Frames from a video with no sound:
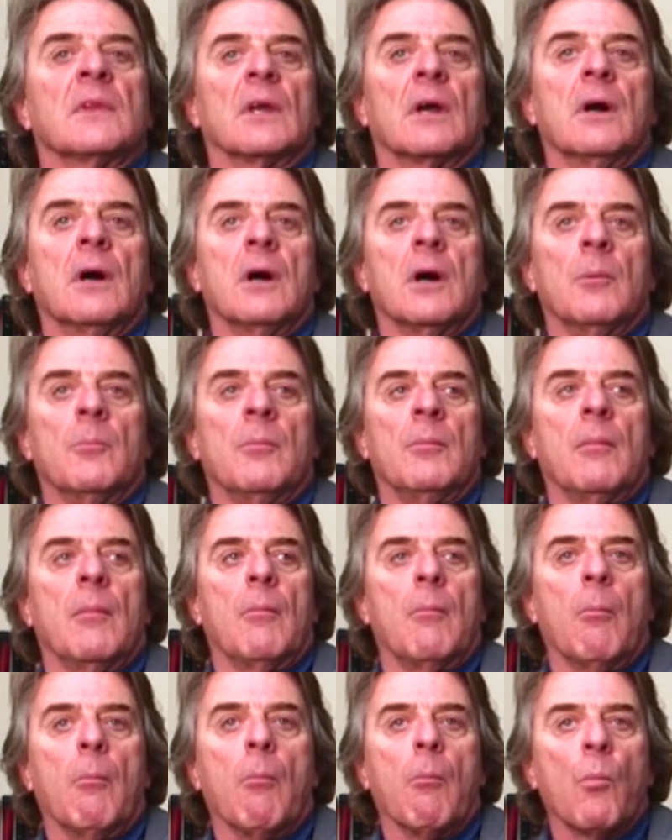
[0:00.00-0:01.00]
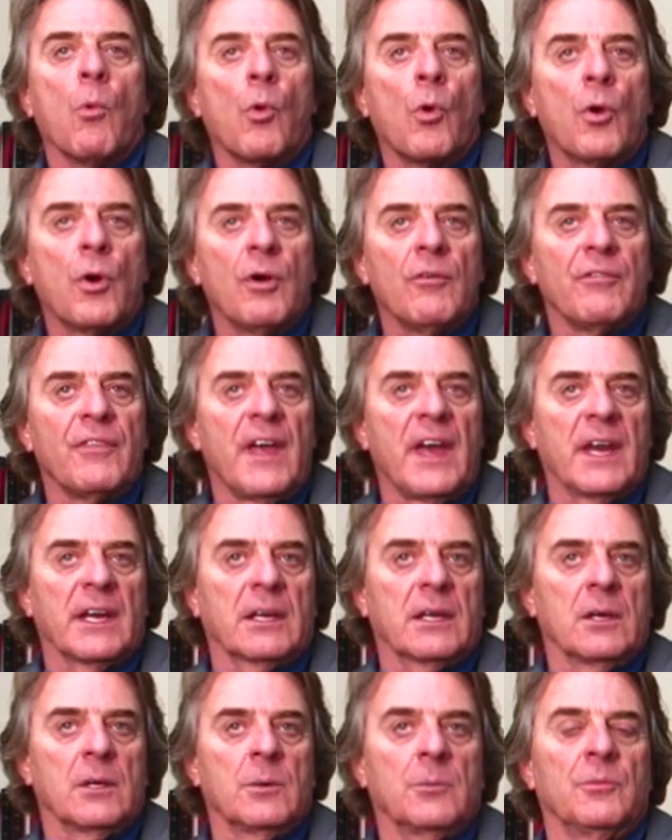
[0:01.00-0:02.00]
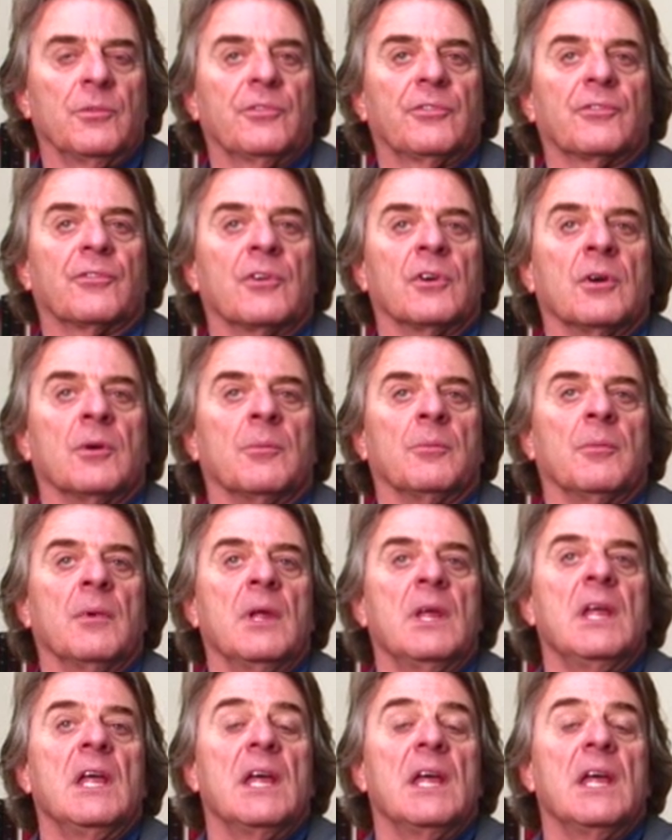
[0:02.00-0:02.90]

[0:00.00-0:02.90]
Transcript: More of that comes from